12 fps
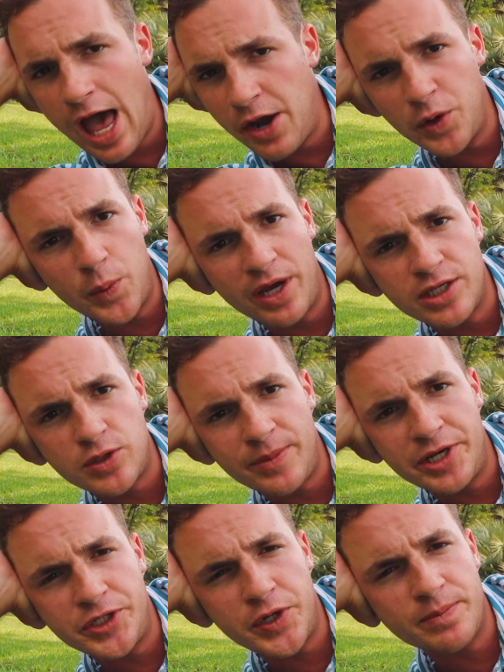I don't know what else you
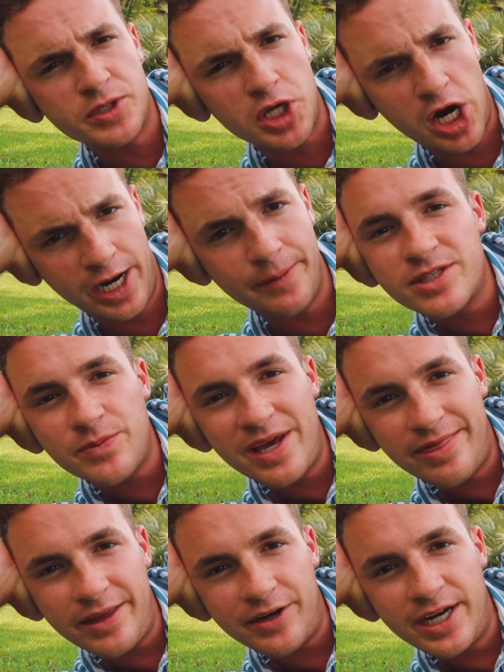want me to do, I'm sorry. So
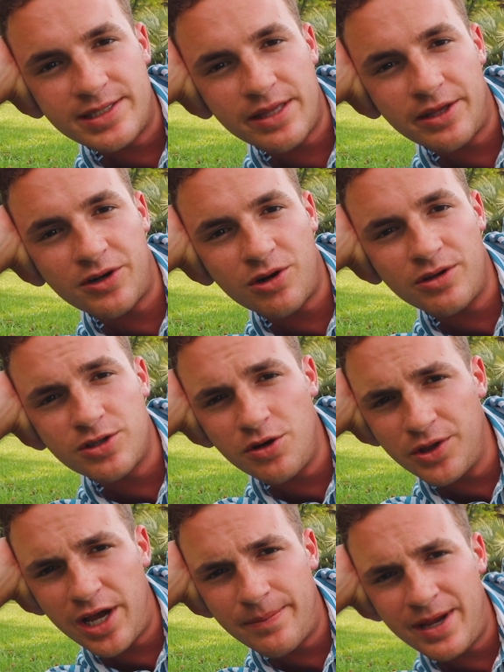my theory is that the girl
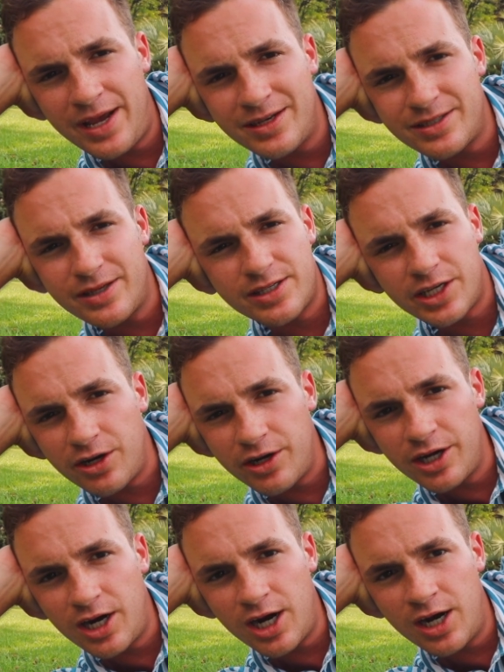told on me to the
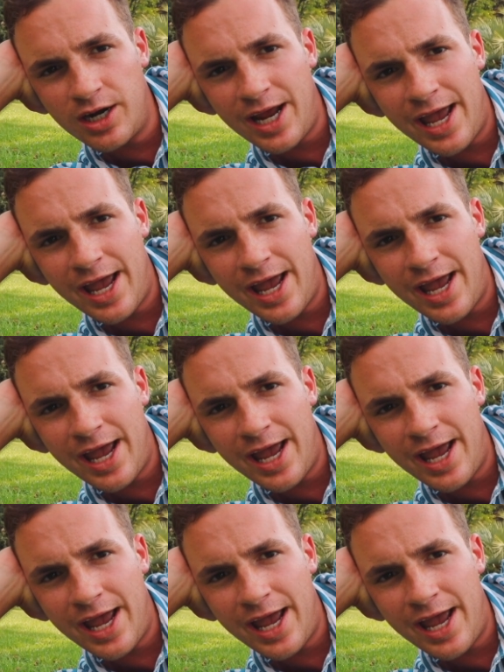security guard